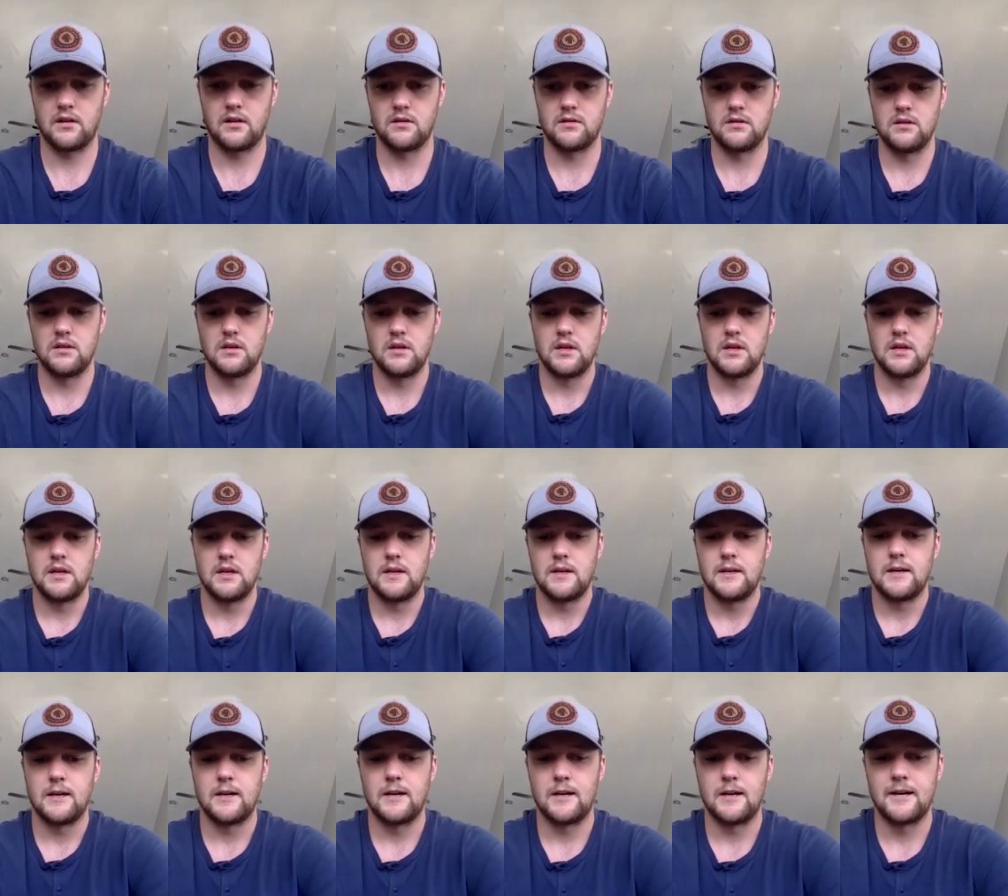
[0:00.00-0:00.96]
And
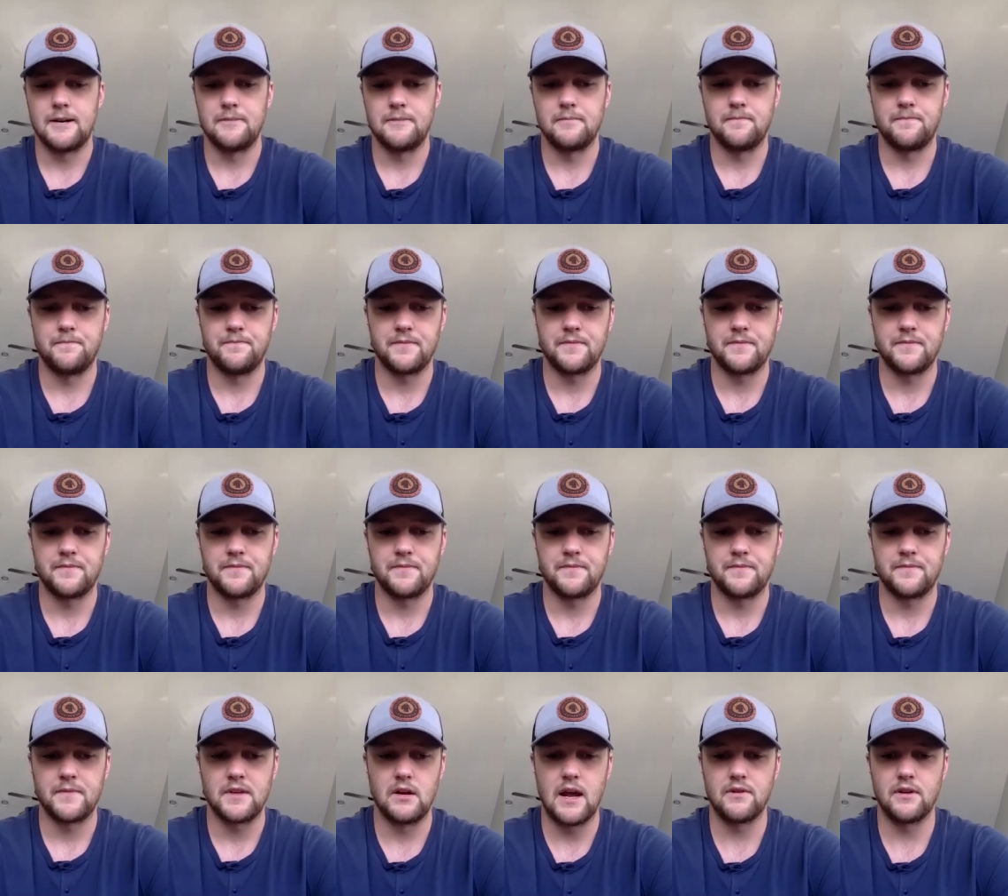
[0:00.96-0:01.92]

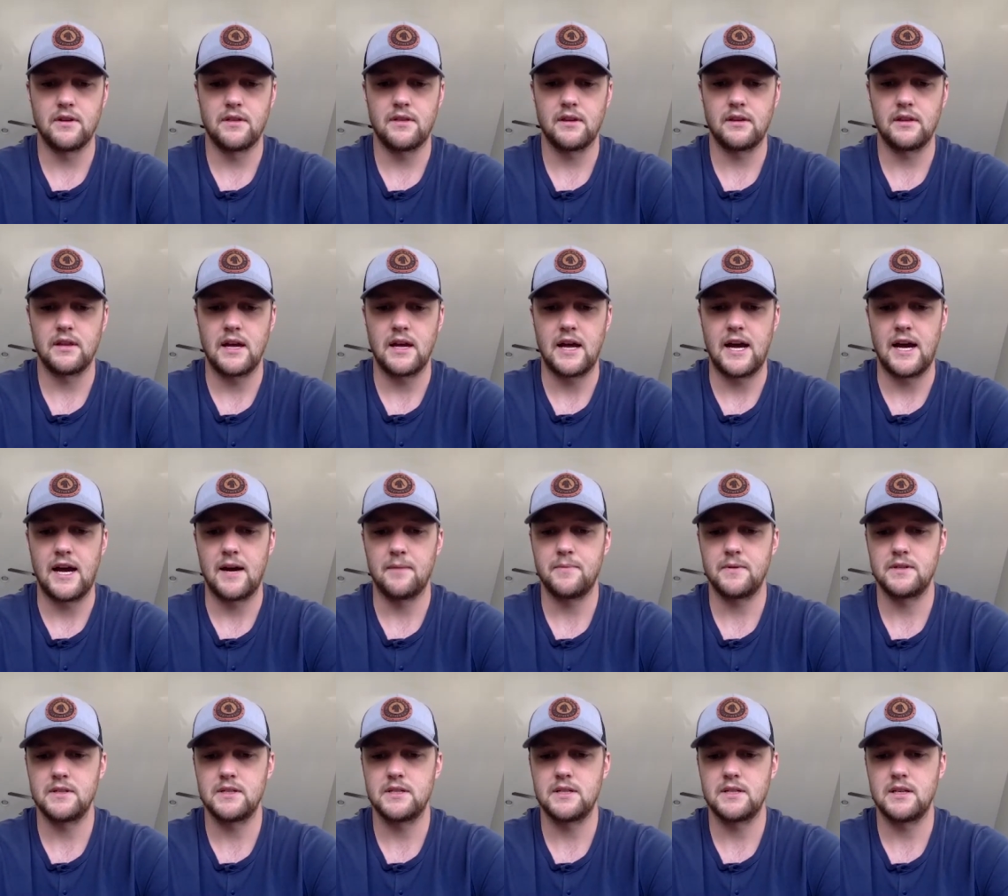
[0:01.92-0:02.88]
um, everything that
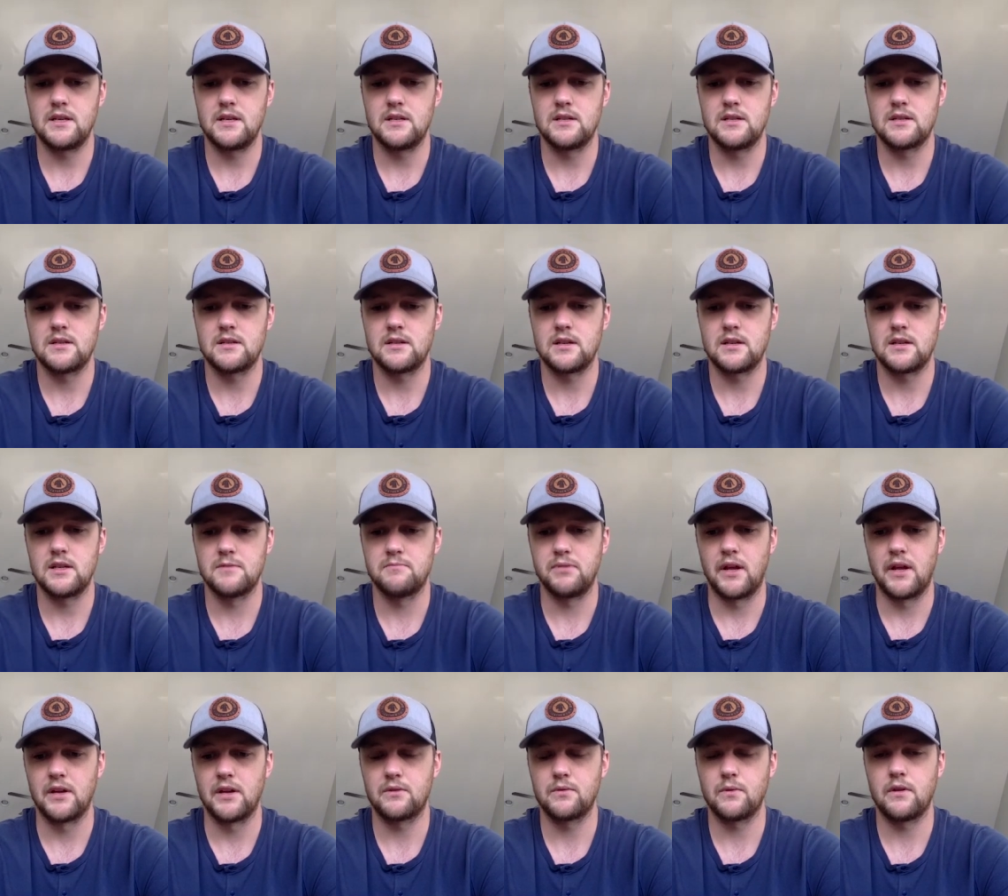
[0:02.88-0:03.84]
happens, he's, he's
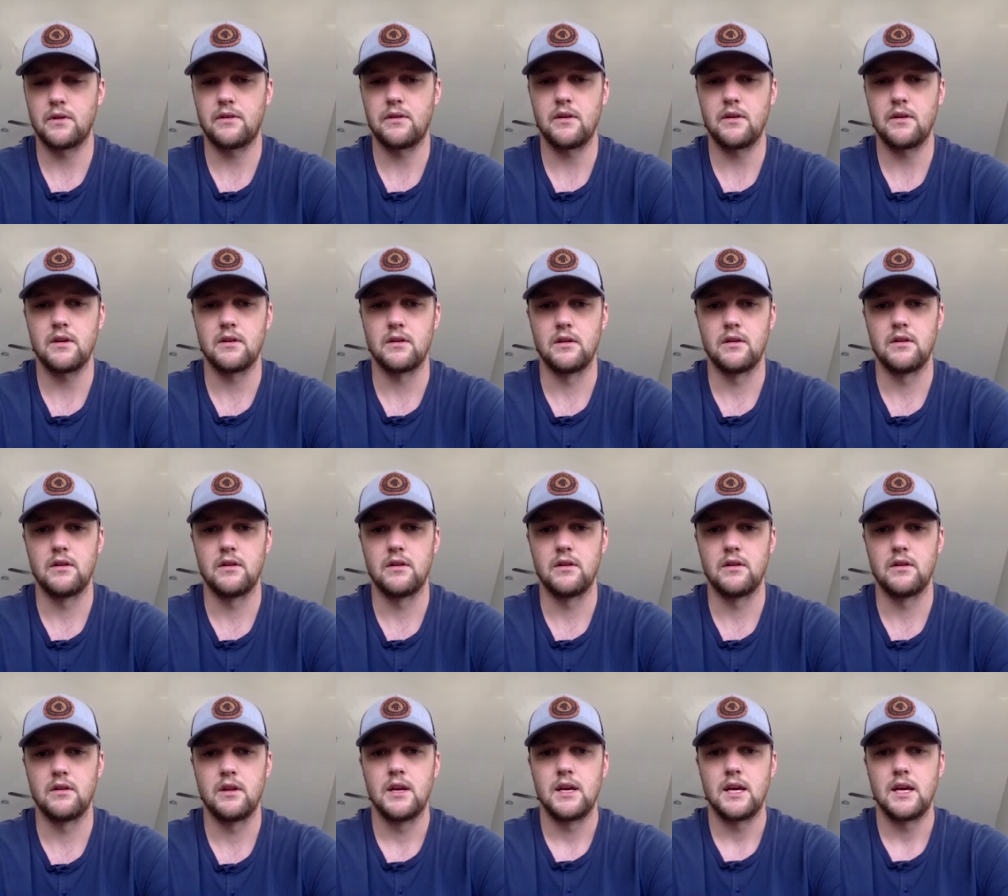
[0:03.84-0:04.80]
blunt with you and
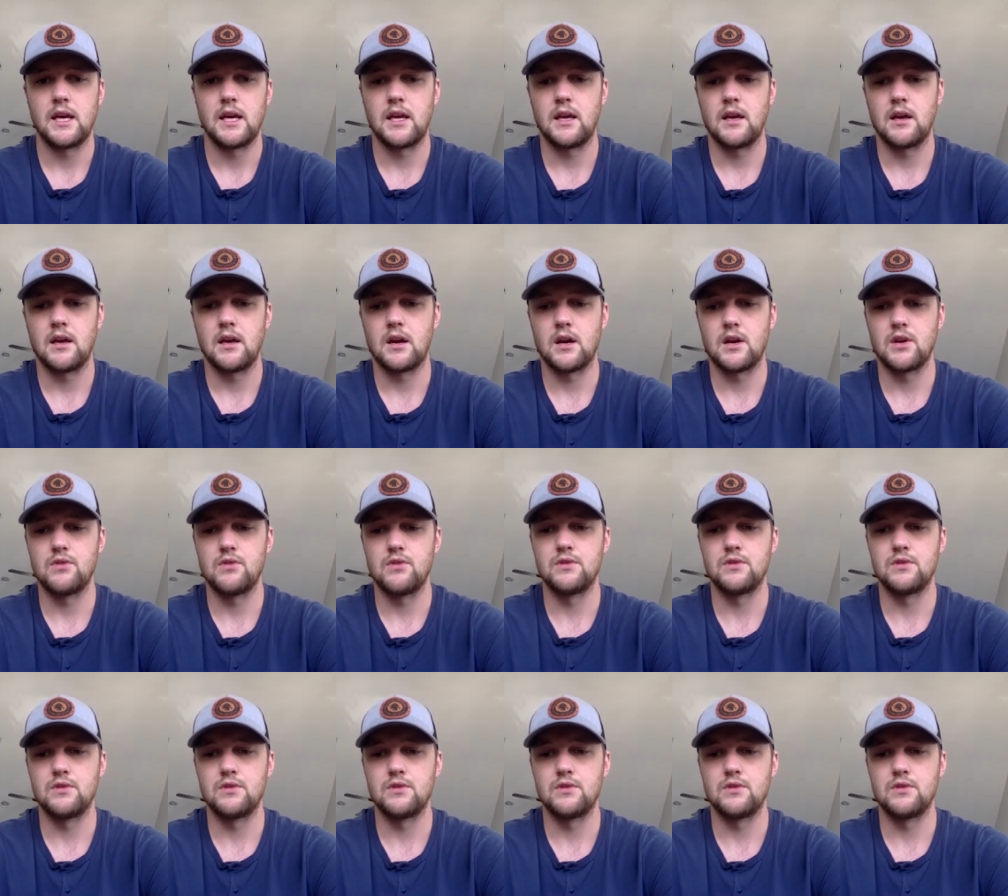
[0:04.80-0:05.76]
he uh,
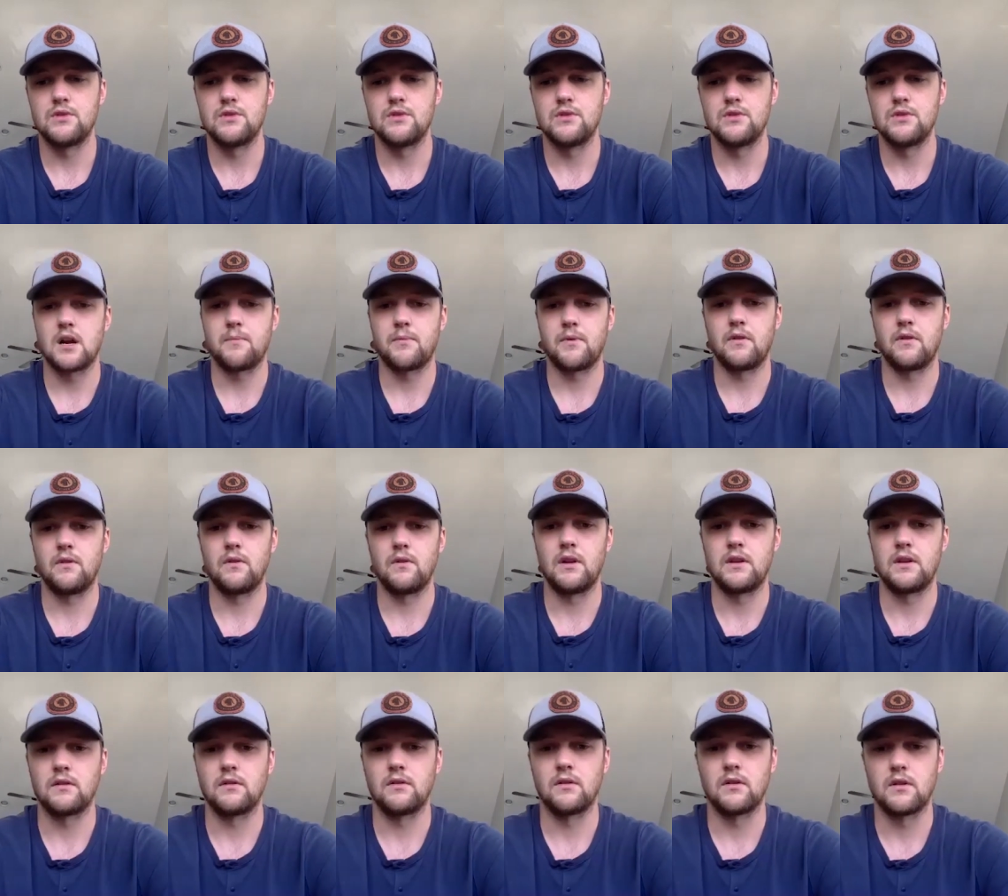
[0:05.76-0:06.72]
uses it as an
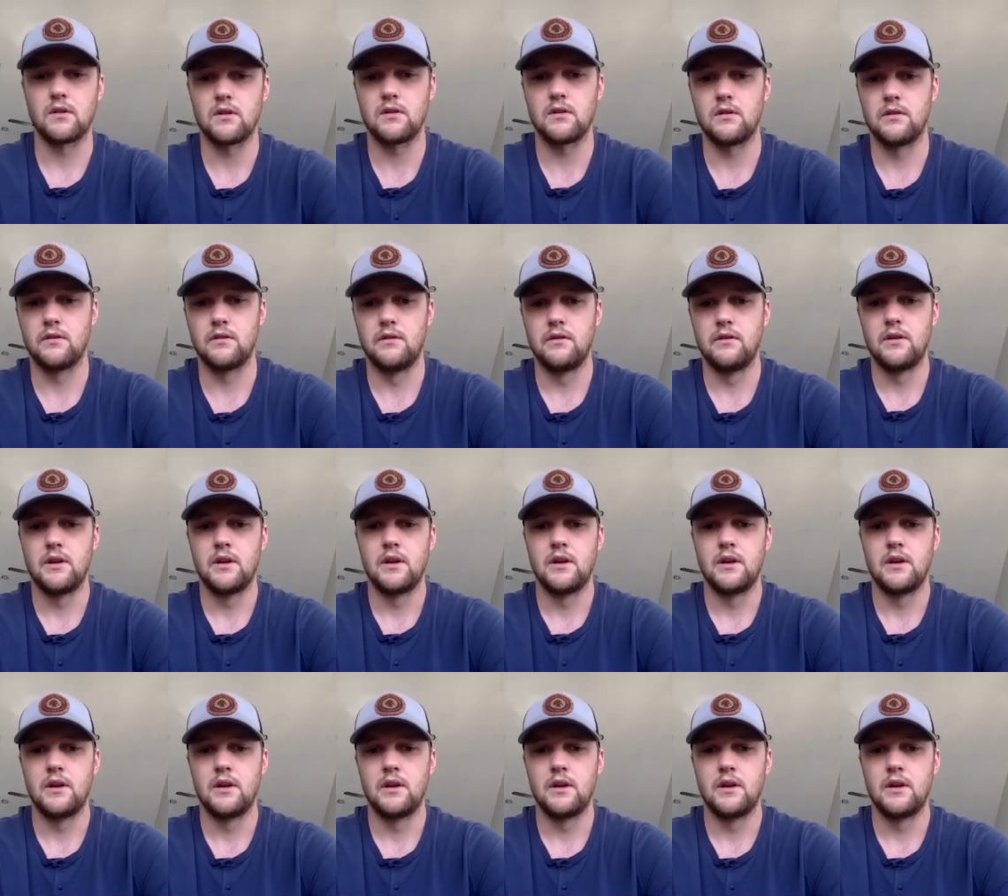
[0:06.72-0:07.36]
opportunity to learn. And